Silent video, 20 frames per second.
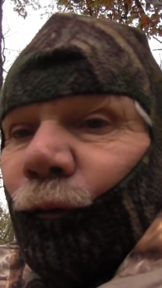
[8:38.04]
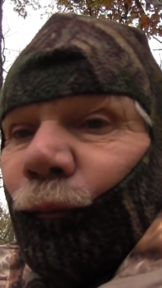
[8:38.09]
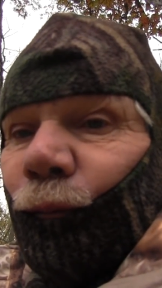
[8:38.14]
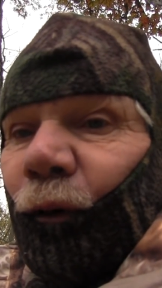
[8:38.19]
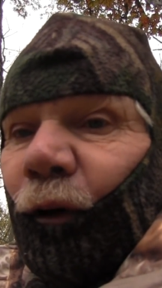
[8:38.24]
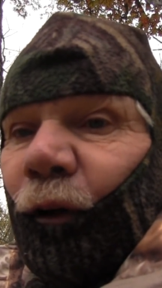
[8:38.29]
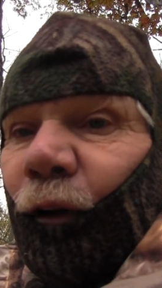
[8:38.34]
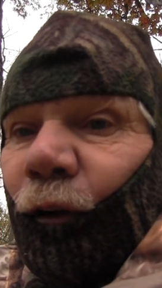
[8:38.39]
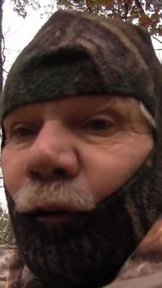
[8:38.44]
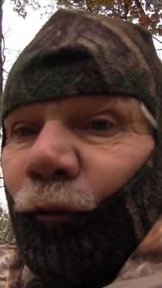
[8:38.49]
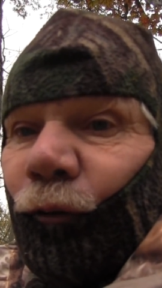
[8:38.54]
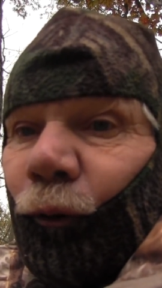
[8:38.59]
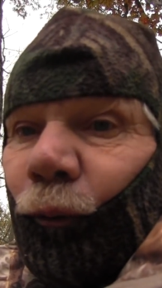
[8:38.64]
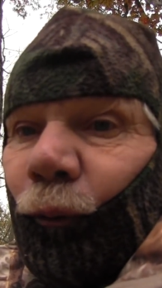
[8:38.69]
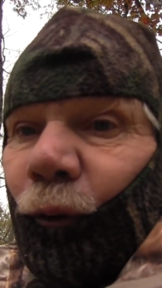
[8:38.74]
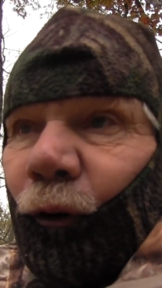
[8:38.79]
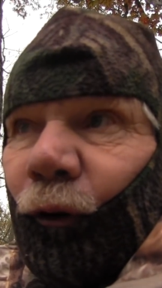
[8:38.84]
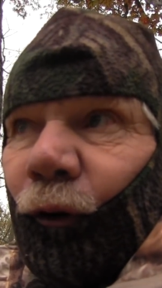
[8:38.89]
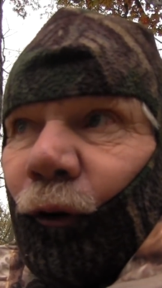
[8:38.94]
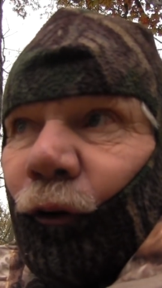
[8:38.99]
Depends if you
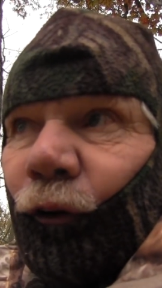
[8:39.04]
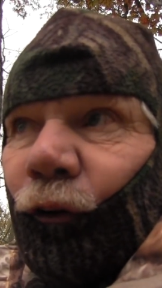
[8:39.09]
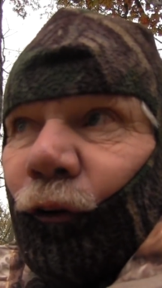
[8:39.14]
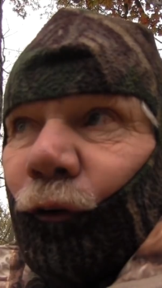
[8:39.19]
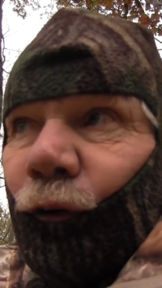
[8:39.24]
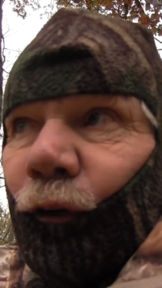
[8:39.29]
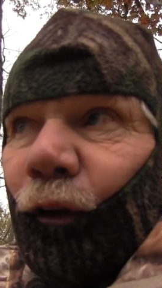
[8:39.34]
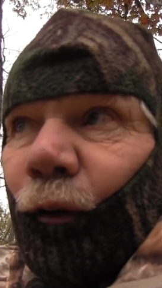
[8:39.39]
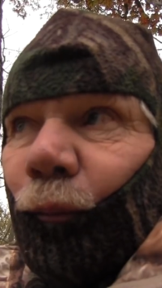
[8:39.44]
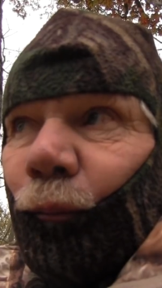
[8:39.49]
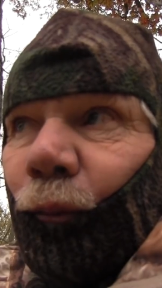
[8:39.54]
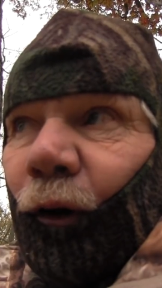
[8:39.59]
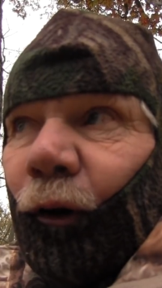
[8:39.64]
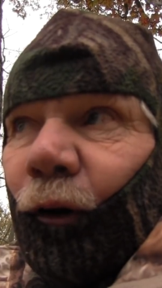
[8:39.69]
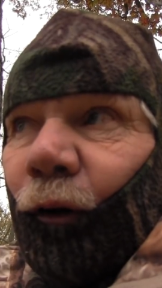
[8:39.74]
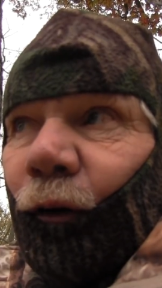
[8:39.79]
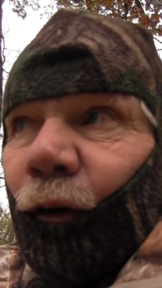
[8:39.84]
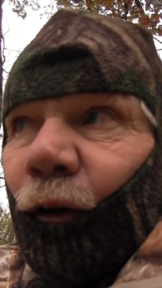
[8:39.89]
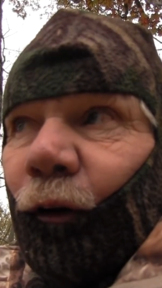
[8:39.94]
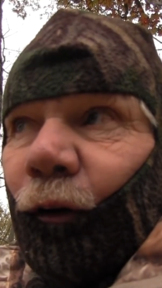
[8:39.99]
wanted to shoot that
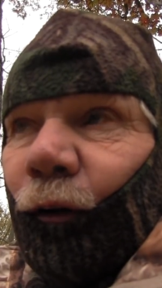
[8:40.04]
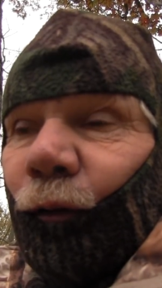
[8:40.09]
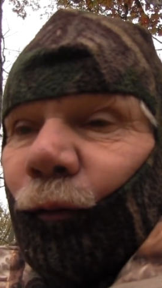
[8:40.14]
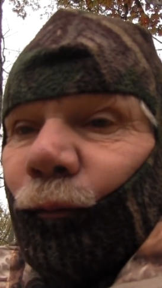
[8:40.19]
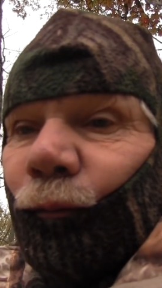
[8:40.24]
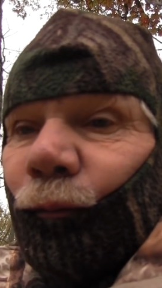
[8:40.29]
buck or not.